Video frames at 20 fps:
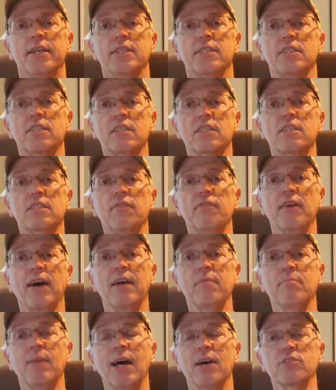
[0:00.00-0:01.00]

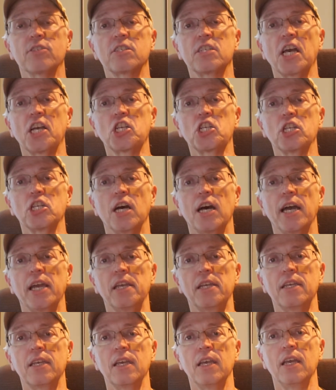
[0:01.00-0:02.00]
65-mile section
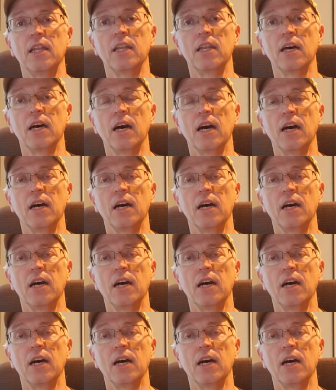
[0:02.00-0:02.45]
hike in